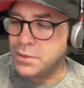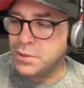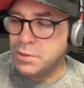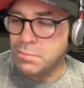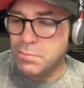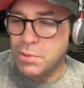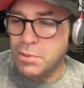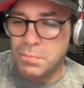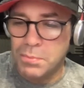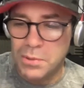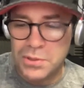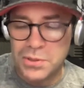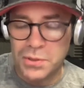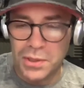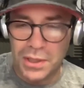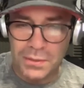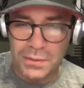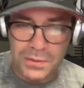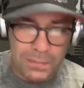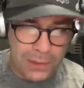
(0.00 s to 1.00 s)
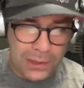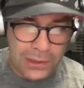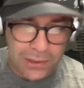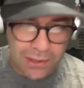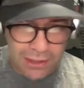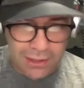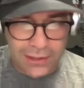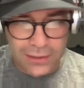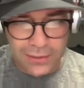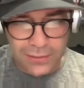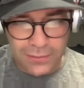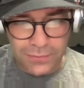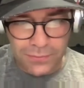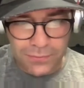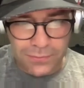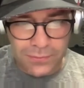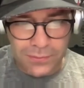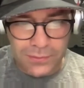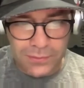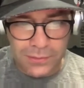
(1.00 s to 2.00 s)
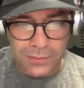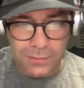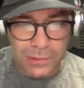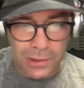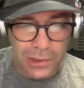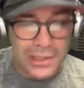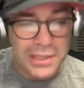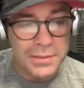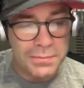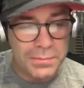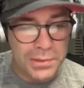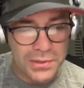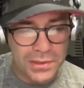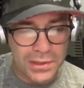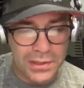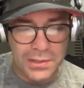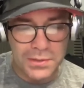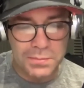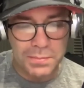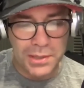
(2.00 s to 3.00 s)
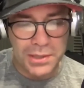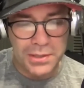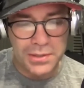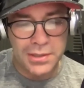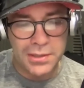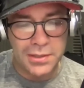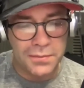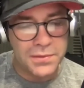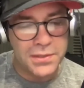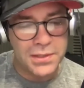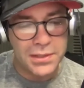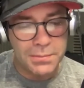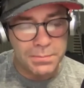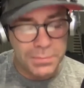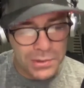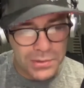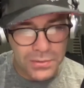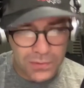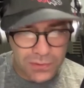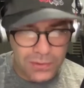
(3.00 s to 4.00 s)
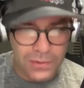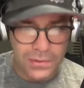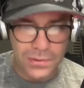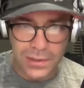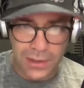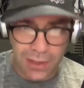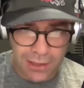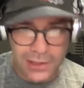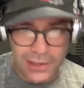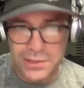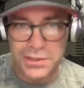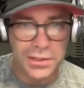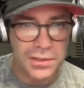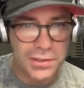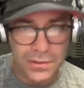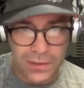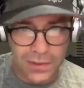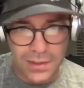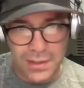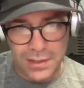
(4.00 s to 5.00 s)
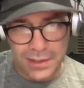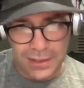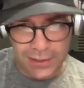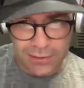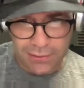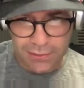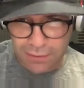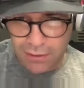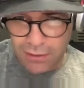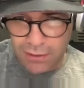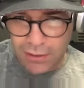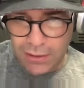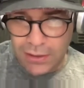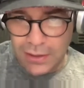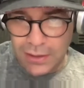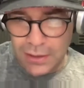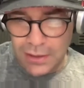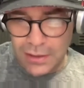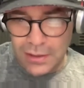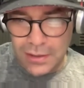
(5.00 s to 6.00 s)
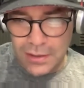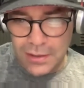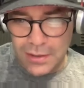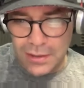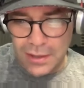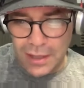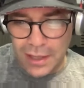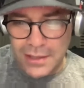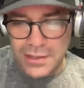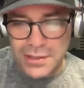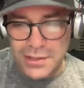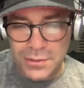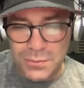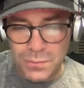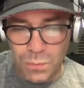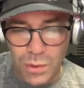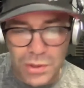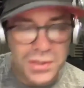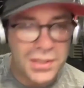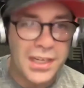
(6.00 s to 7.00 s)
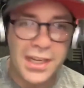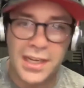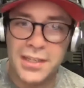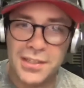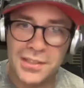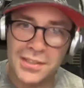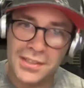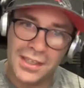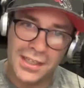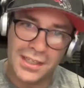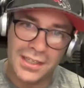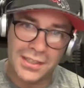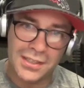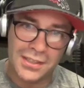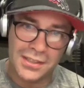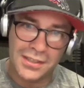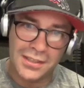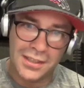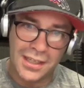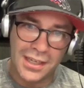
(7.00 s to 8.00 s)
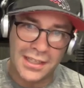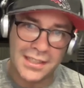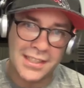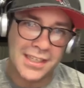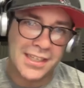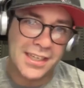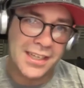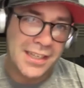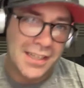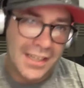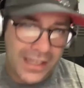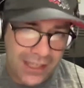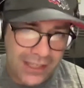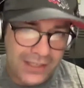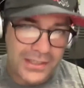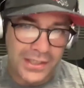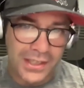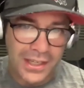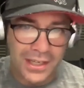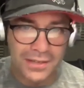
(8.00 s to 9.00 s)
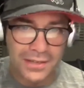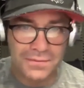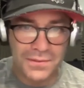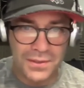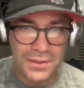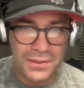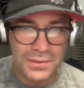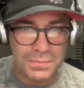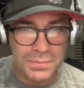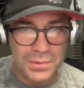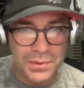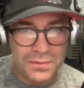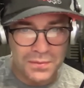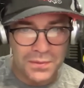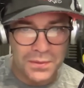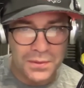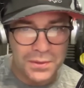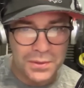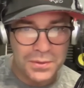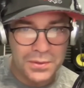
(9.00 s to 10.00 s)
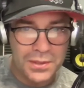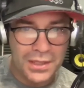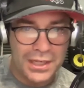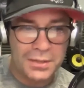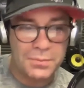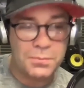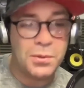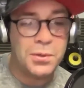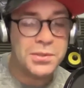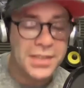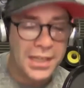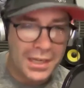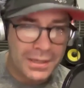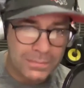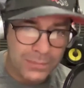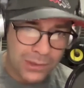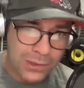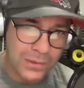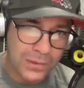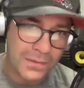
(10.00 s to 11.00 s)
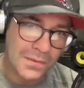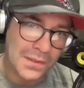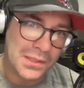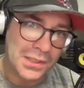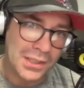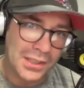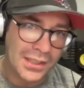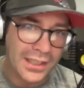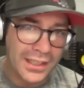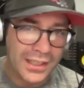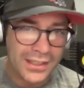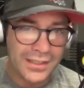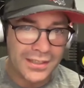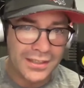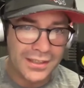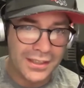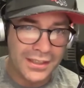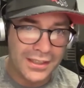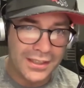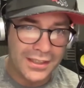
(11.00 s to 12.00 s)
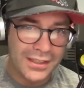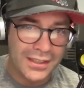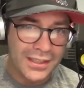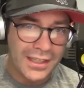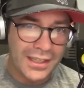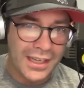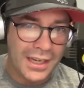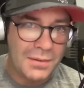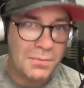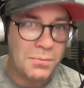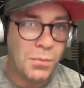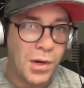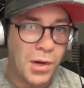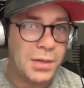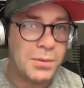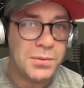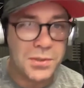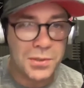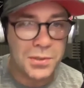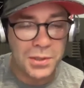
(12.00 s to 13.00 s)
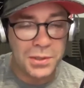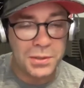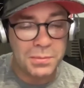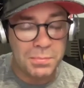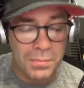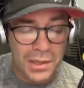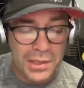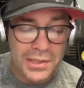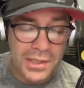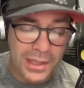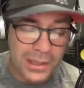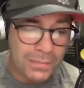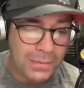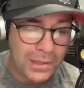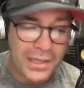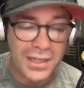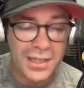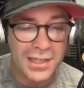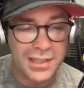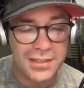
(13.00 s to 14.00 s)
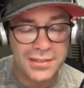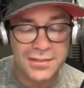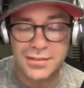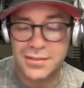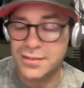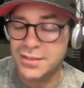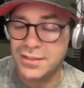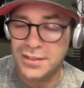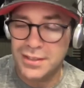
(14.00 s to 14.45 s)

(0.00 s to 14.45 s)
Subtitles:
the more muscle I was building, the more lean muscle I was building. Obviously, muscle stores glycogen and other things. I wasn't getting as tired. I didn't need to have as much food. I was getting more efficient in what I was doing. My diabetes